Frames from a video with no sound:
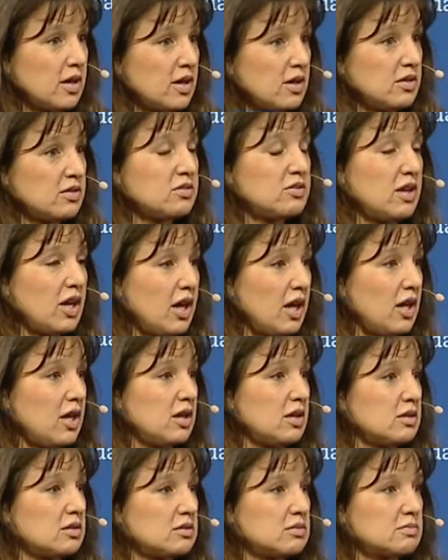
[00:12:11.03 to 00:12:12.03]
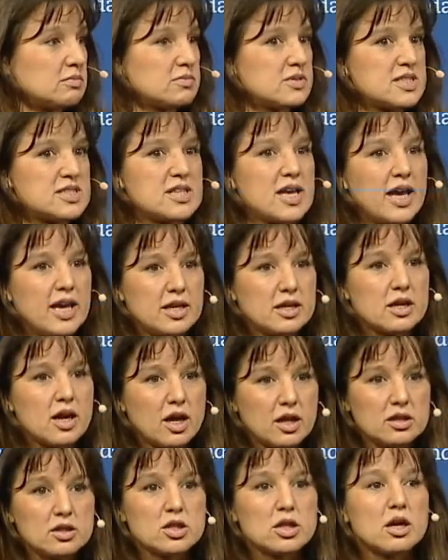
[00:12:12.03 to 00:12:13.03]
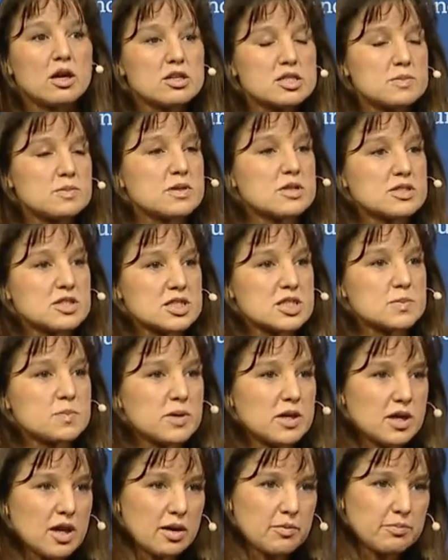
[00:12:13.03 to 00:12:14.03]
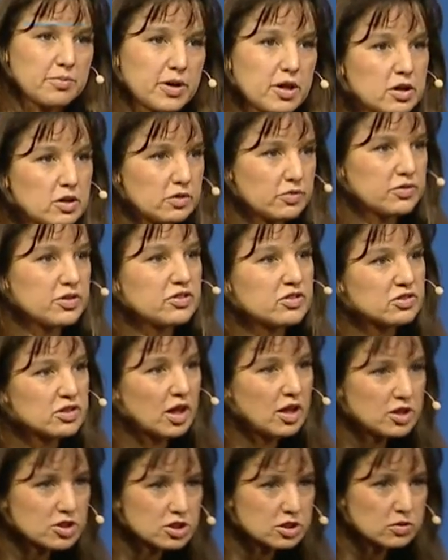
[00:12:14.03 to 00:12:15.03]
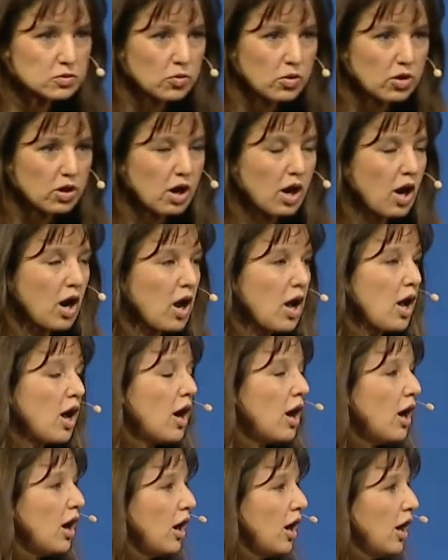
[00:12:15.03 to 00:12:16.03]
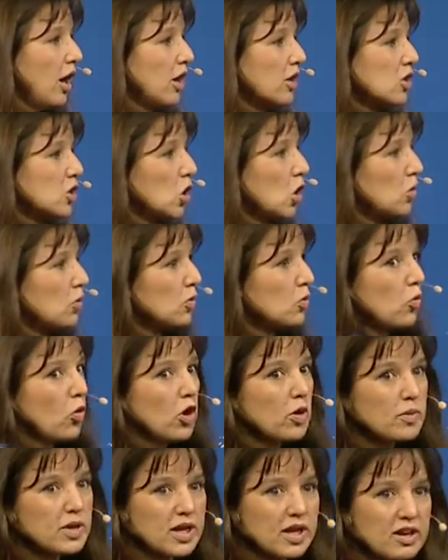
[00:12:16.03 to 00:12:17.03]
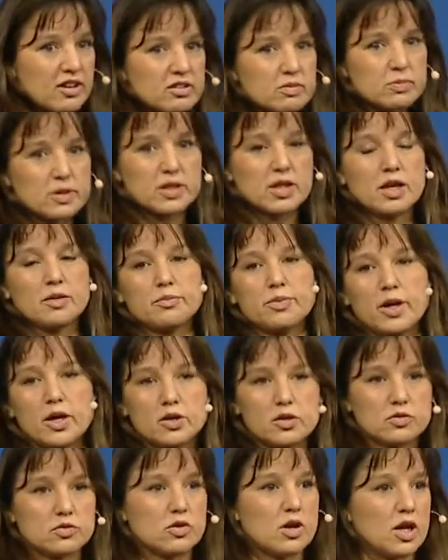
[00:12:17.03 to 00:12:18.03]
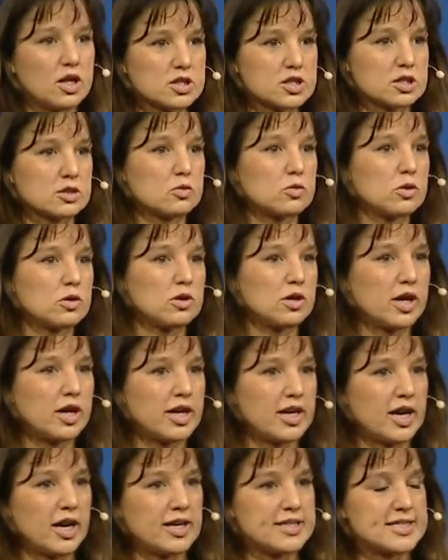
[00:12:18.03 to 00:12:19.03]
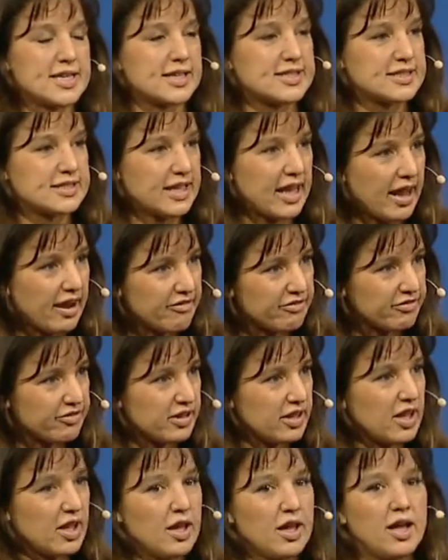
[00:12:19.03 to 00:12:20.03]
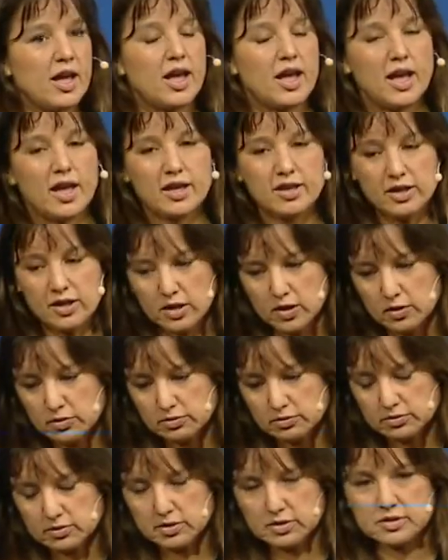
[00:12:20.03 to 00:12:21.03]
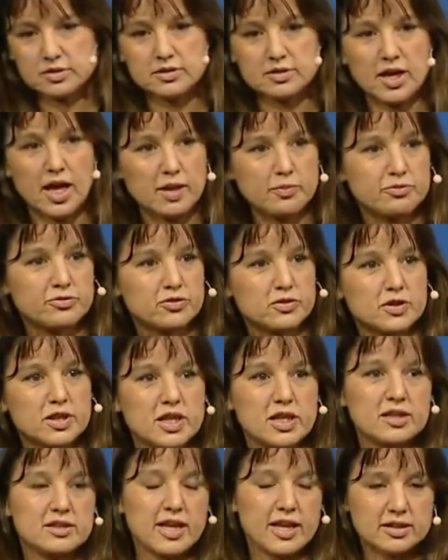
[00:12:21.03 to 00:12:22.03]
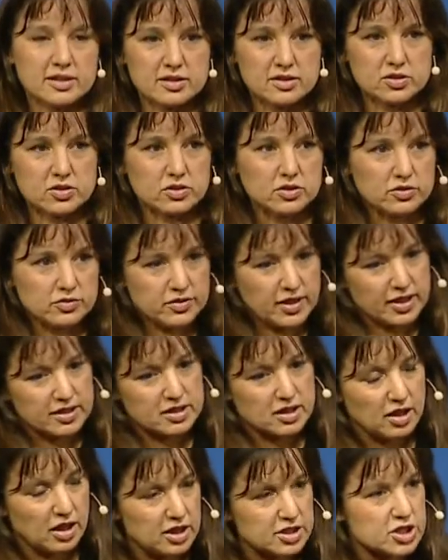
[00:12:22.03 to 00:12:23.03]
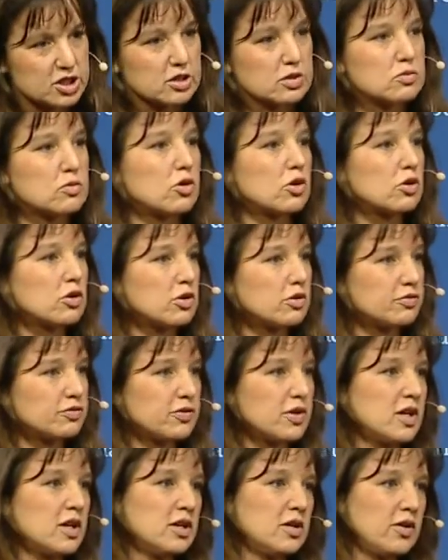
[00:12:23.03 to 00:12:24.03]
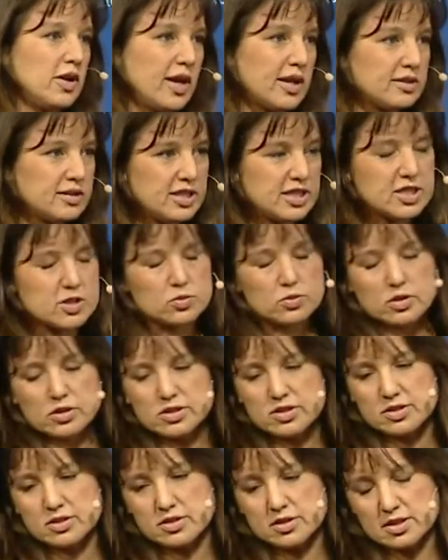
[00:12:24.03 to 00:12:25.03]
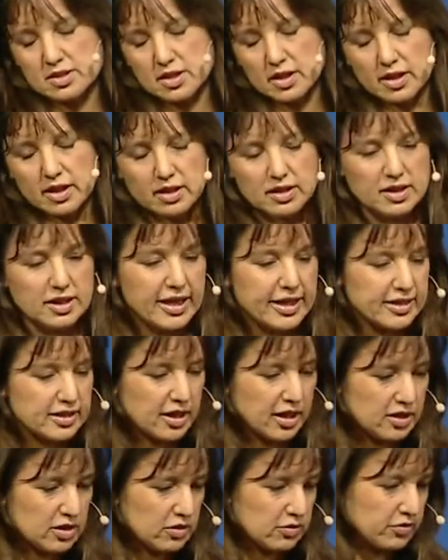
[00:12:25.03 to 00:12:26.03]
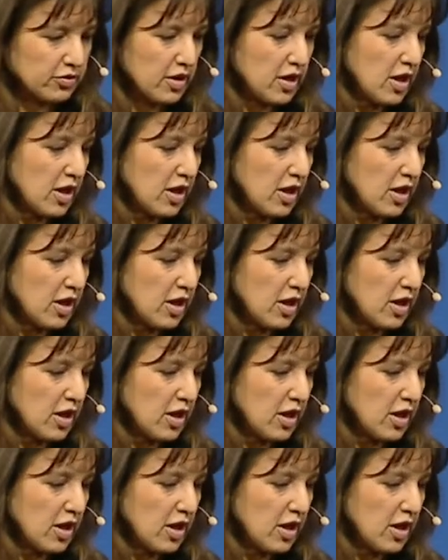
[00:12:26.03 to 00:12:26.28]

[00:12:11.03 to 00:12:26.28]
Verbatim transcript: say, Saying gun laws because it's become part of this culture war. Uh, global warming has become part of culture war identity. Every and you know, uh, helpfully that sort of that culture war of you know elites versus the heartland kind of